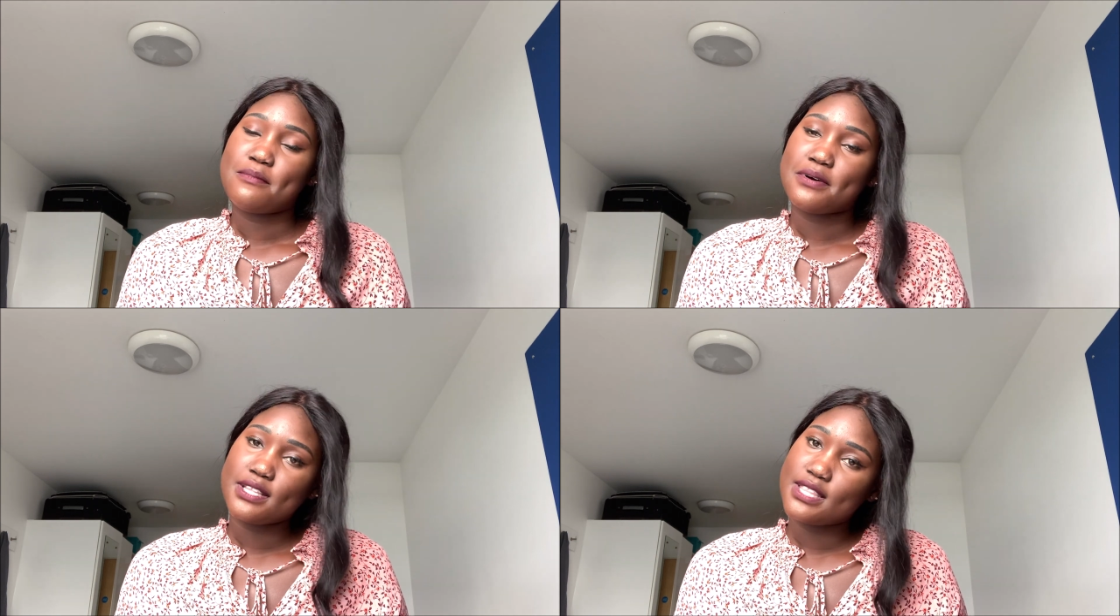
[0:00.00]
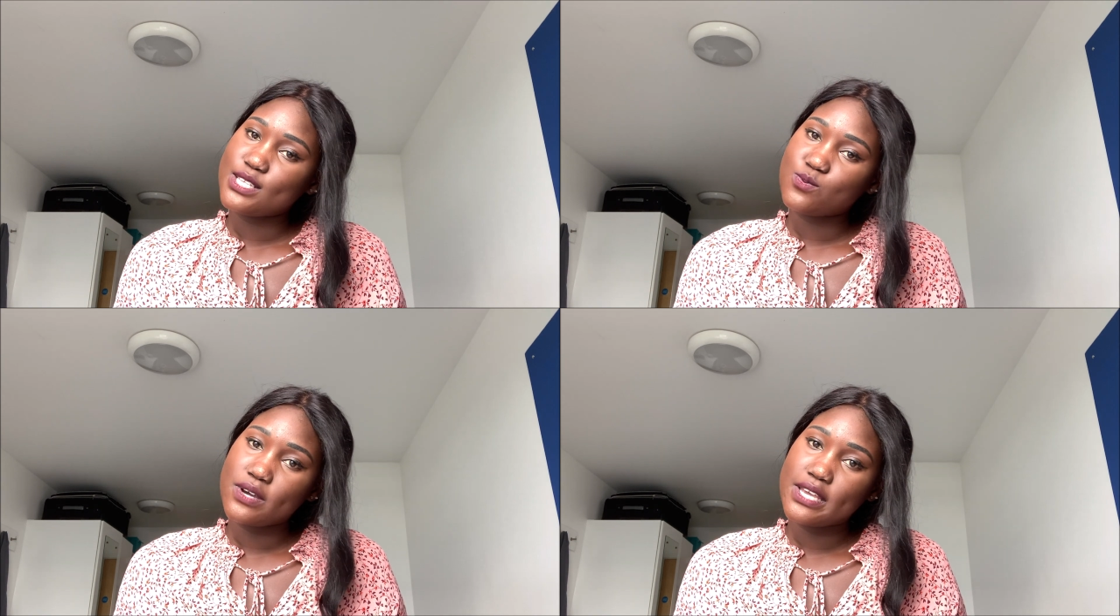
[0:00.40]
But
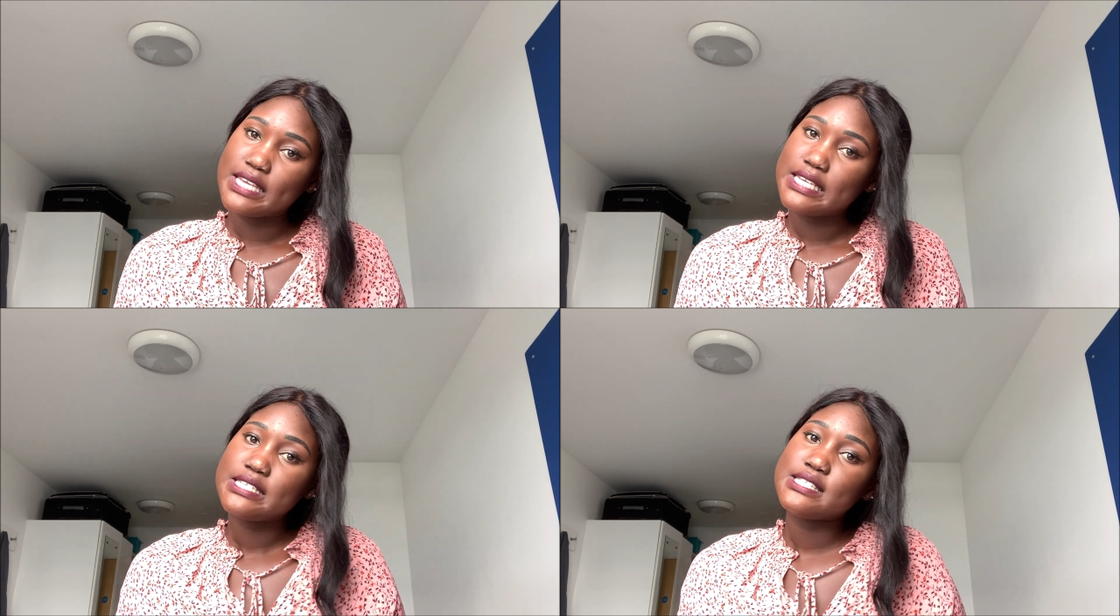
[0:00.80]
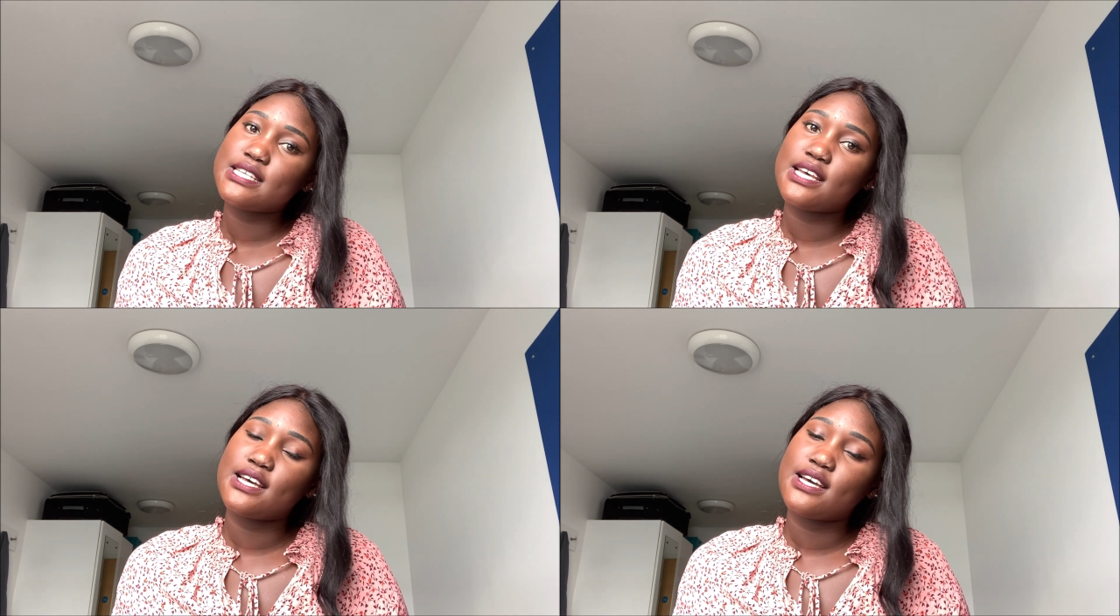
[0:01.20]
that's what it is,
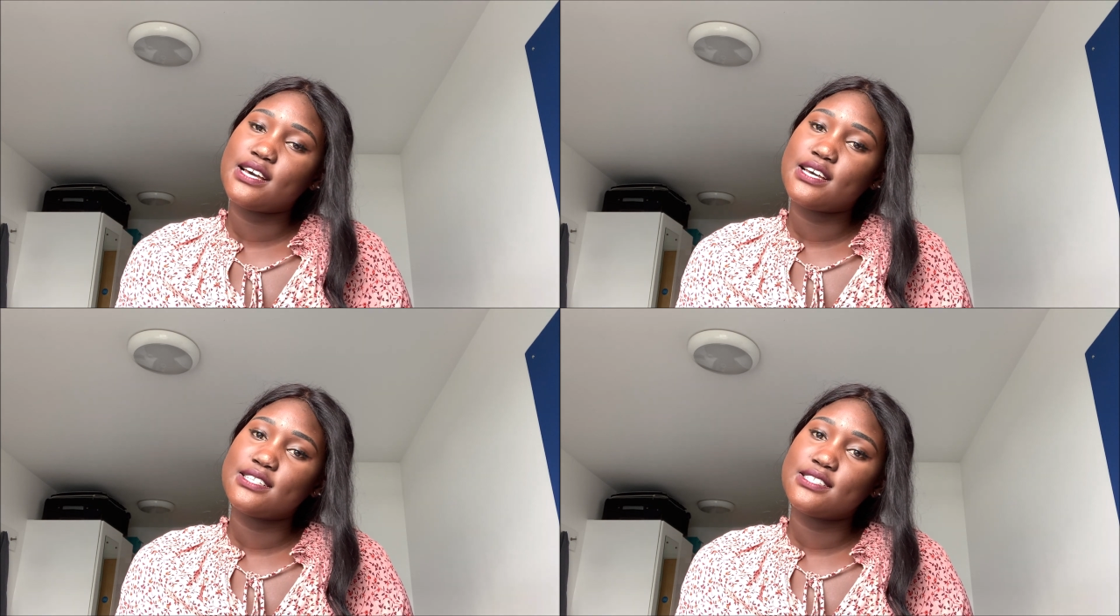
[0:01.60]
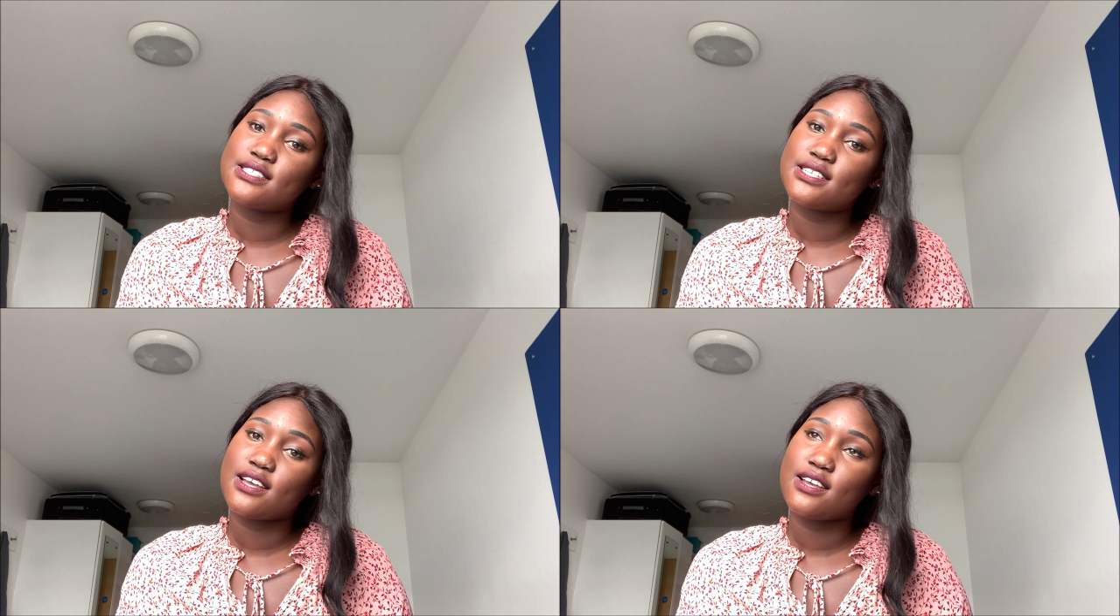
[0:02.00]
and